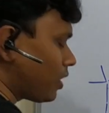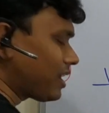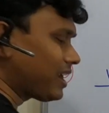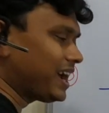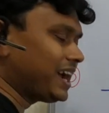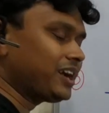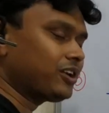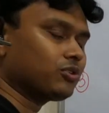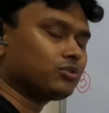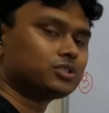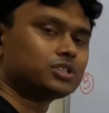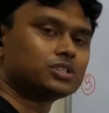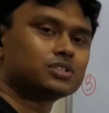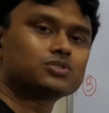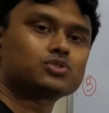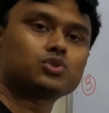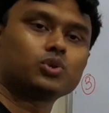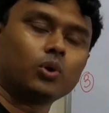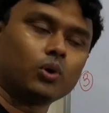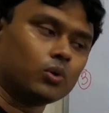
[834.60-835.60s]
1 hydrogen,
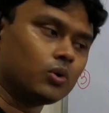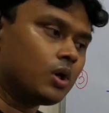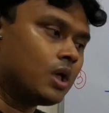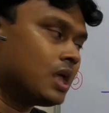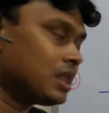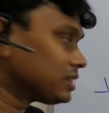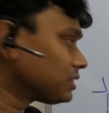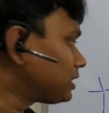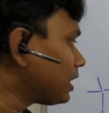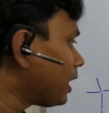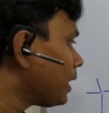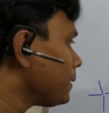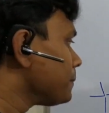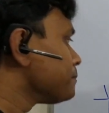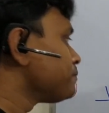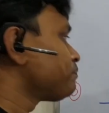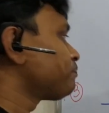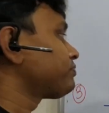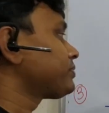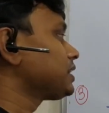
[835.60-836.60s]
so the
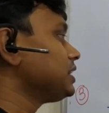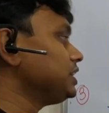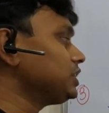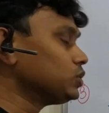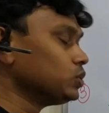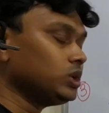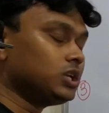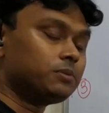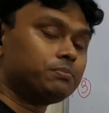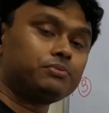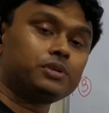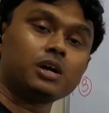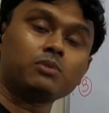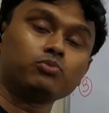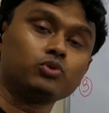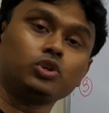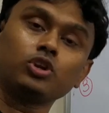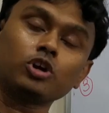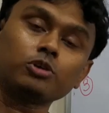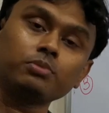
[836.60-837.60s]
equilibrium
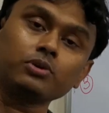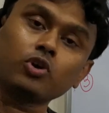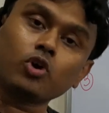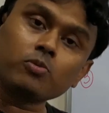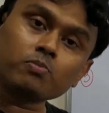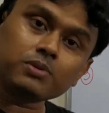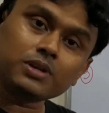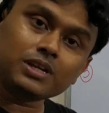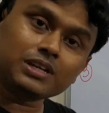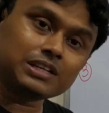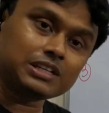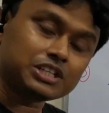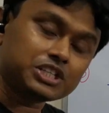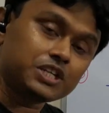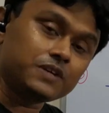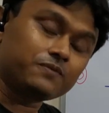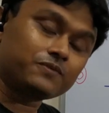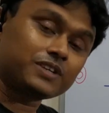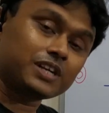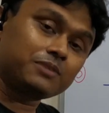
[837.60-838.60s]
will not be completely
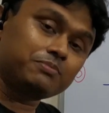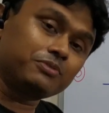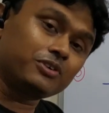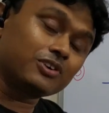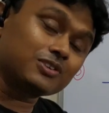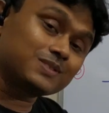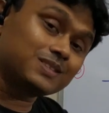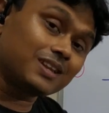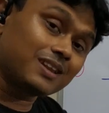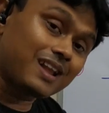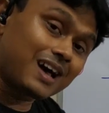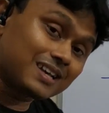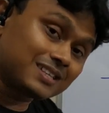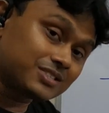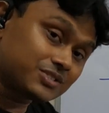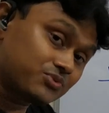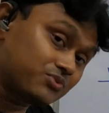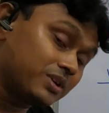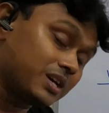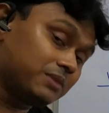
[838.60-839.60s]
shifted because the
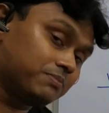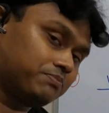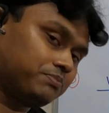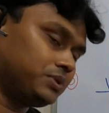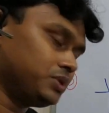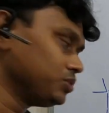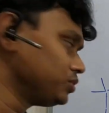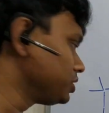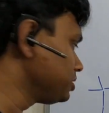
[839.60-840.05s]
last step, you